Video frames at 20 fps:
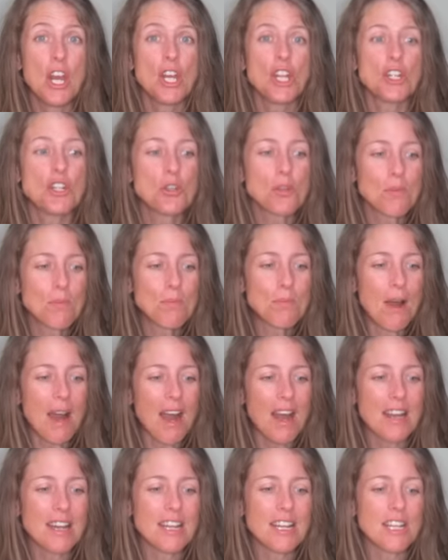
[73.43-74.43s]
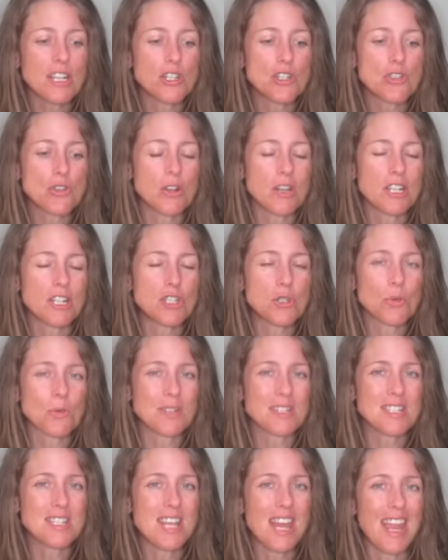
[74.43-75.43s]
your body is trying to
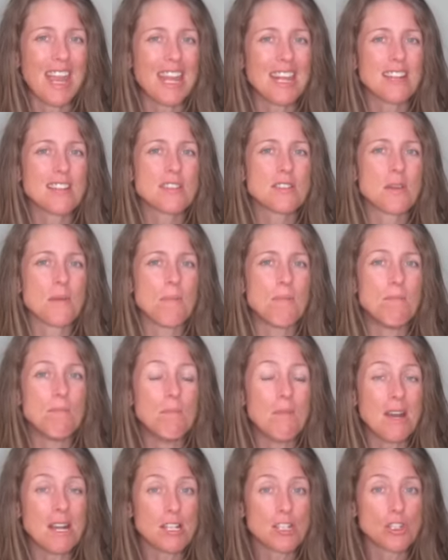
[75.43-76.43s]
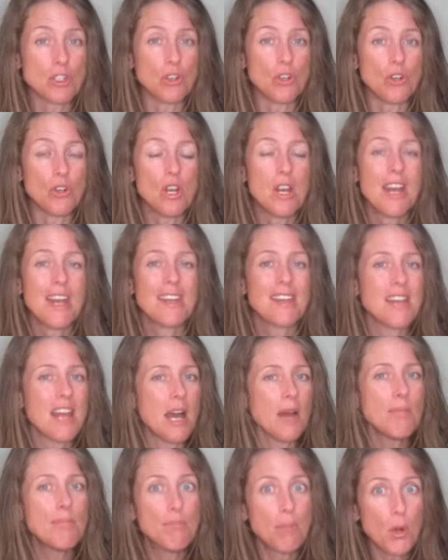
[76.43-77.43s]
retain some muscle,
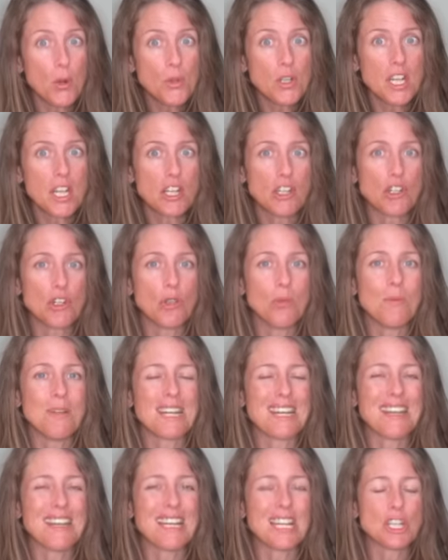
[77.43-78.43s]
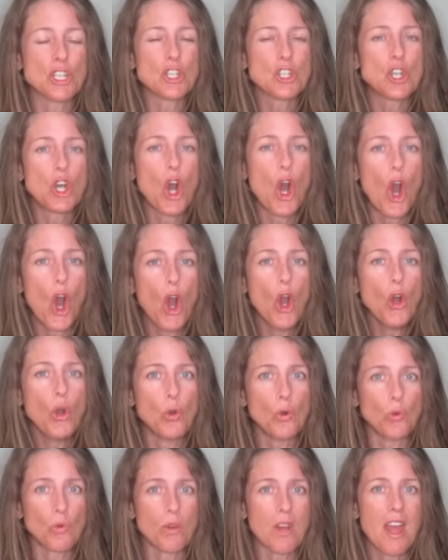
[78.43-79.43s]
not bulking you, but getting
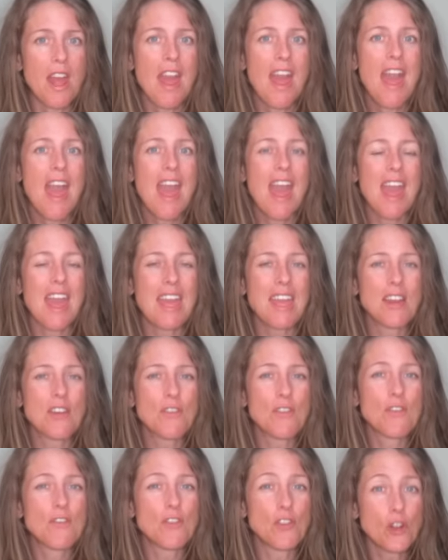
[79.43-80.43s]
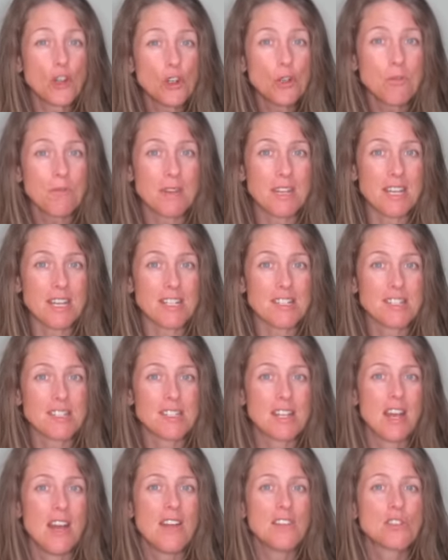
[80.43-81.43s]
tone and
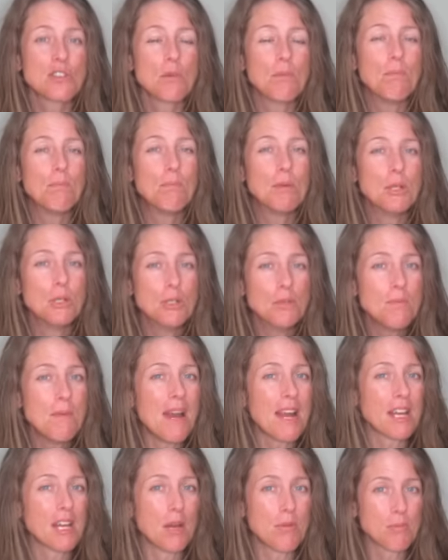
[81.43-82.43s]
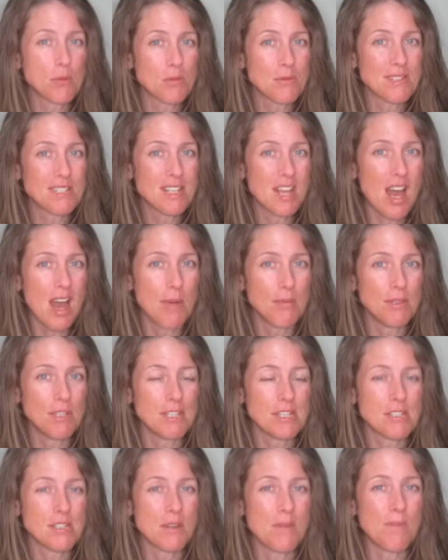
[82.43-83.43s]
firmness to build back up your
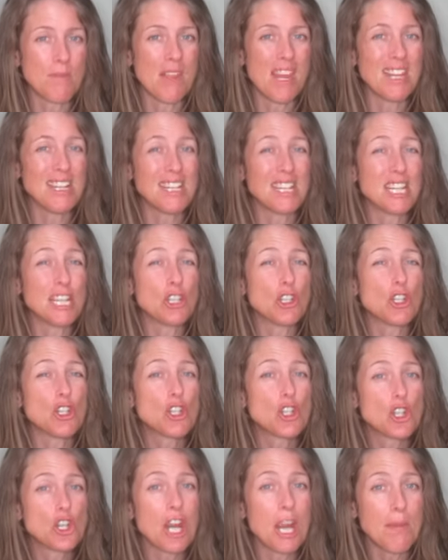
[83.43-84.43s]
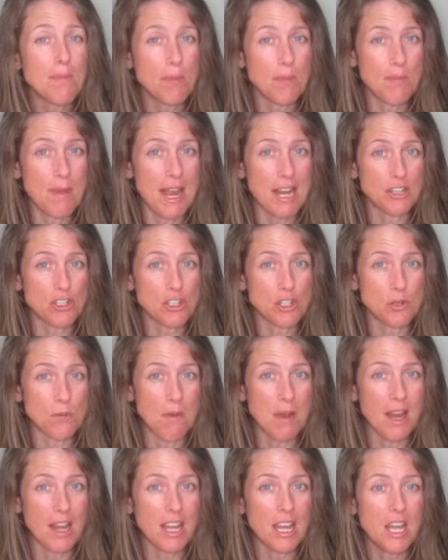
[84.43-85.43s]
metabolism and to get shape back to your
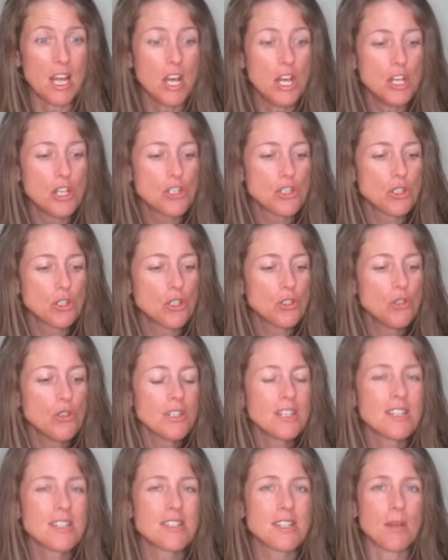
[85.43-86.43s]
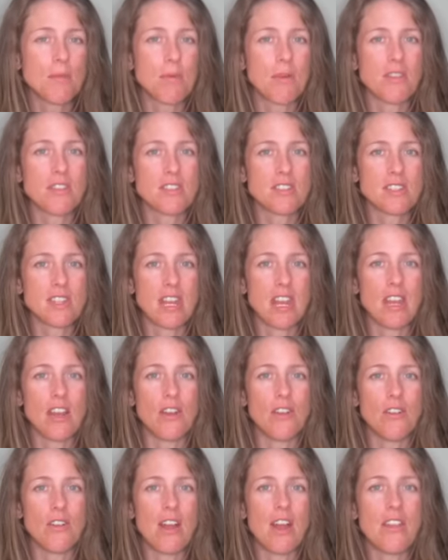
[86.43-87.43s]
body. So you could step on the
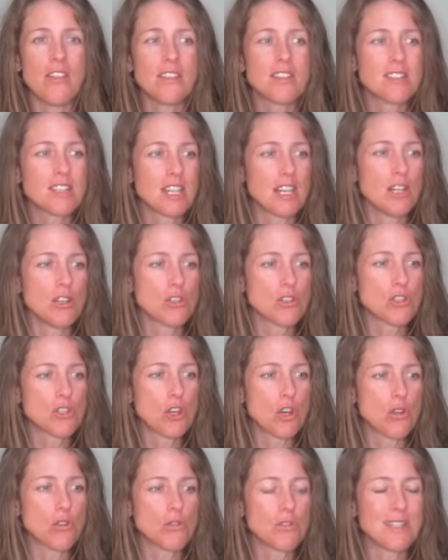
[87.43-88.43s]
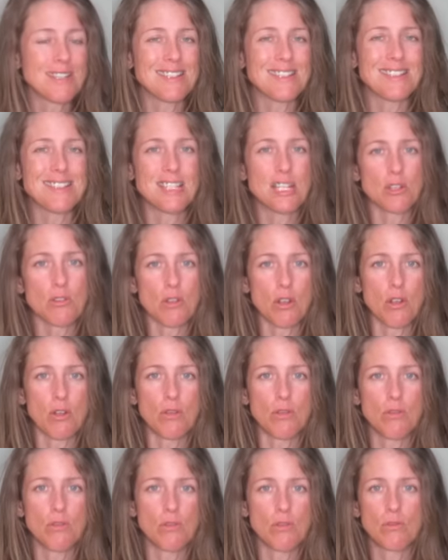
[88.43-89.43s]
scale and the scale shows
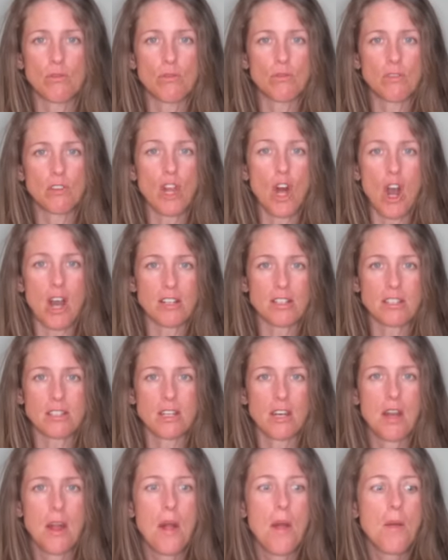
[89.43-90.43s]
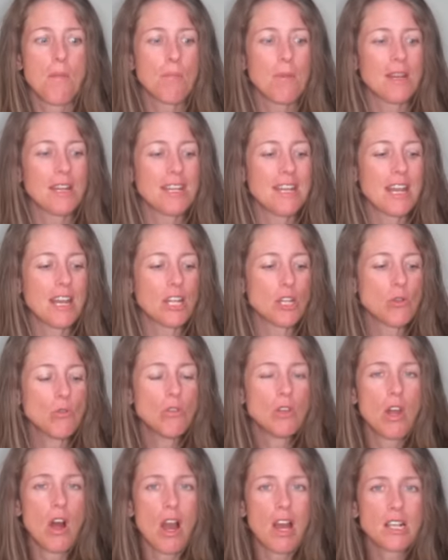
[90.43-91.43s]
0 loss, but yet you
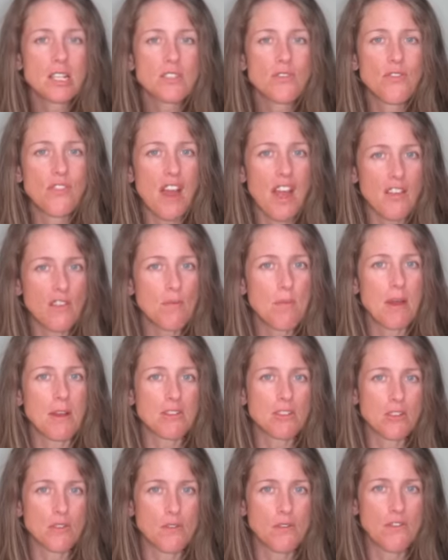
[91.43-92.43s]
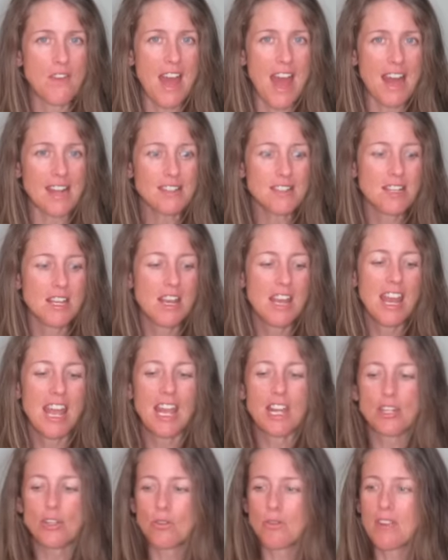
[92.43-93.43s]
lost 5 pounds of fat
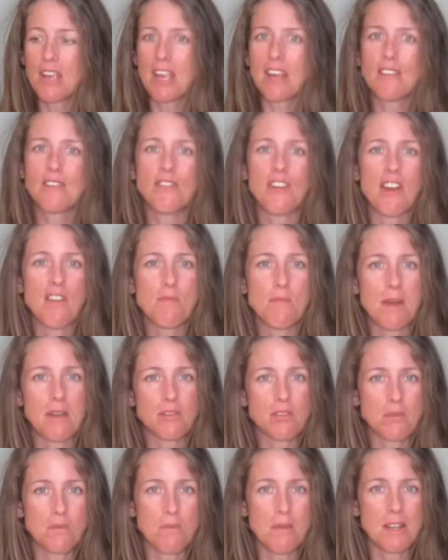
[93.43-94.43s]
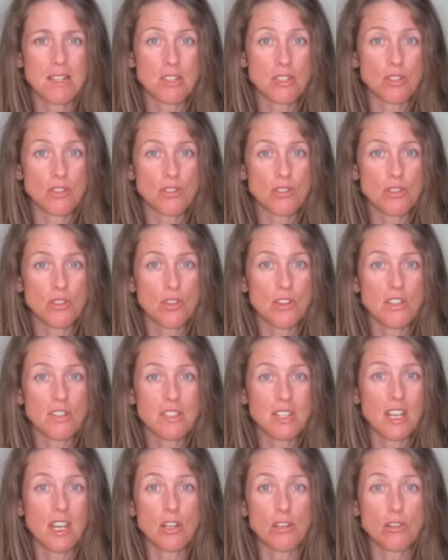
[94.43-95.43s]
and you gained 5 pounds of muscle. So the
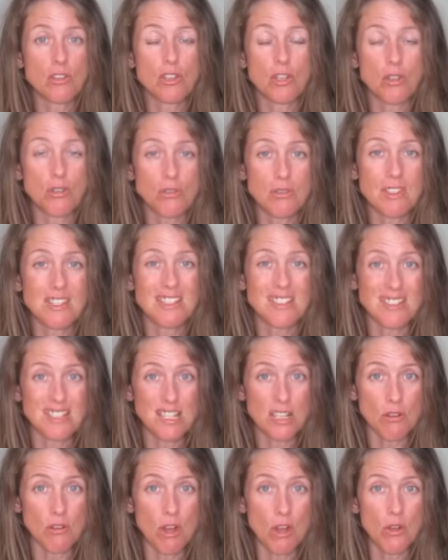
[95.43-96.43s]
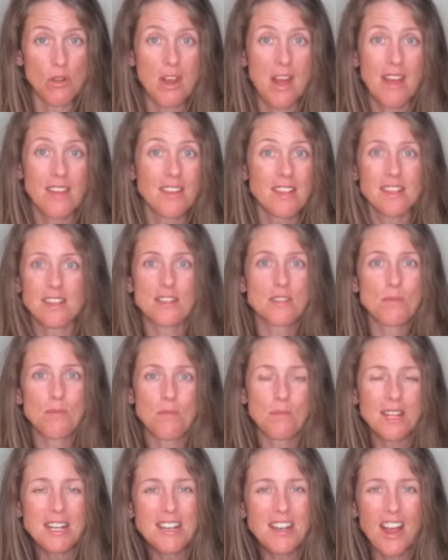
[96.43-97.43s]
scale shows 0. That doesn't
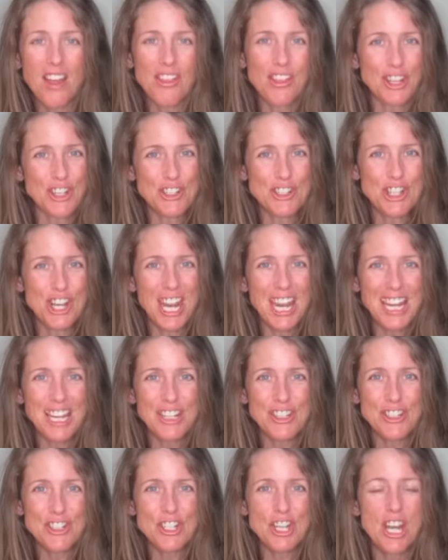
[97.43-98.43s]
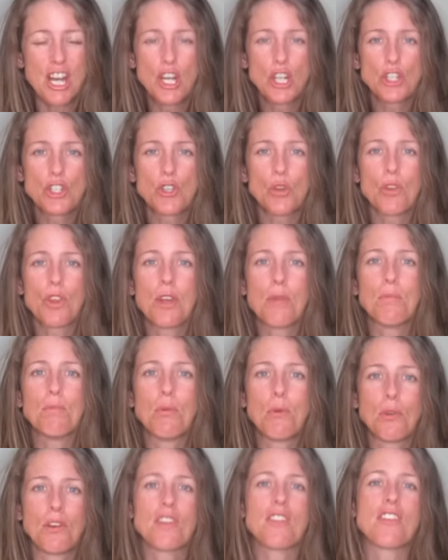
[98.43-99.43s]
mean nothing changed. So the
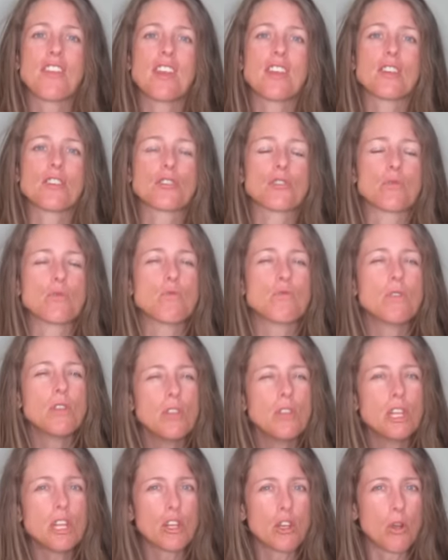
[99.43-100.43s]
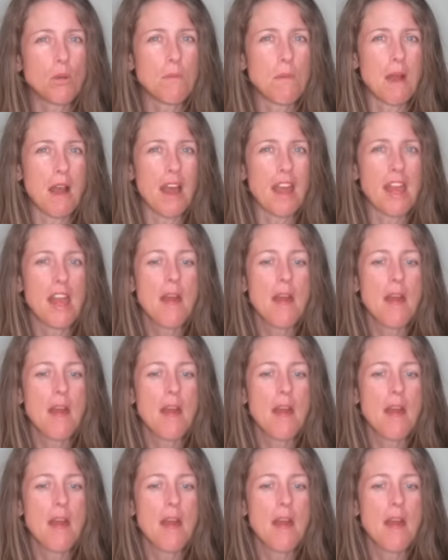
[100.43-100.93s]
important thing is to really go by